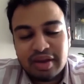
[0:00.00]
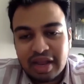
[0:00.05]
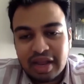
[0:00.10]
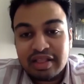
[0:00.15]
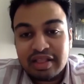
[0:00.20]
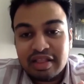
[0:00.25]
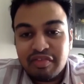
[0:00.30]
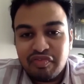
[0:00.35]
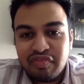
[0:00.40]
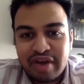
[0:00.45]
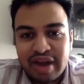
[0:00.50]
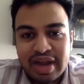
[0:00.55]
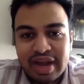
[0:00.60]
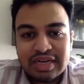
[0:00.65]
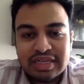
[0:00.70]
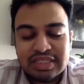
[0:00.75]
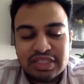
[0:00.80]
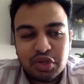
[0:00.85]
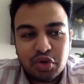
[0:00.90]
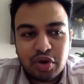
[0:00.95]
like their
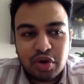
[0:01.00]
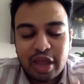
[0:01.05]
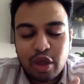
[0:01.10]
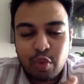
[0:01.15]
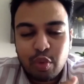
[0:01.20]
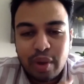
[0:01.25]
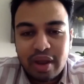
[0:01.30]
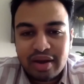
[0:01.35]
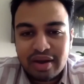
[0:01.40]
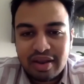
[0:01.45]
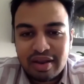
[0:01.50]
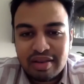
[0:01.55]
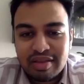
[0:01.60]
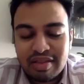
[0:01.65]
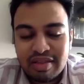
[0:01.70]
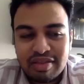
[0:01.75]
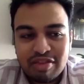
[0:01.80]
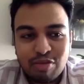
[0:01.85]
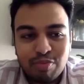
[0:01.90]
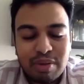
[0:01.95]
friends or
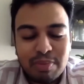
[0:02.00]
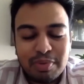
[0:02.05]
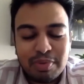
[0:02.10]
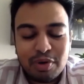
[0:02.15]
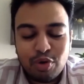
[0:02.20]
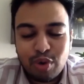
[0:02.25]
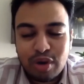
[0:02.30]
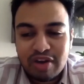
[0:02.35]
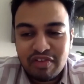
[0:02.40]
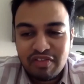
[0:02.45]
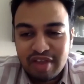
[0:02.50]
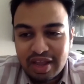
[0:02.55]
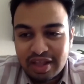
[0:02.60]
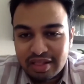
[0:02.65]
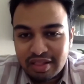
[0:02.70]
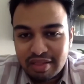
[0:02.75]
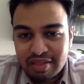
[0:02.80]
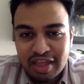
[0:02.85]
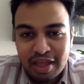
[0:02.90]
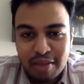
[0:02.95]
acquaintances or people who are living
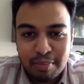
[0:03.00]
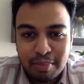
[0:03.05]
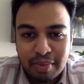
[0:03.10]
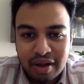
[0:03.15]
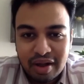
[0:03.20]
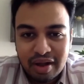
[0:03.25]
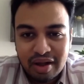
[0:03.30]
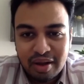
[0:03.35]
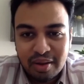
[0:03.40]
in the same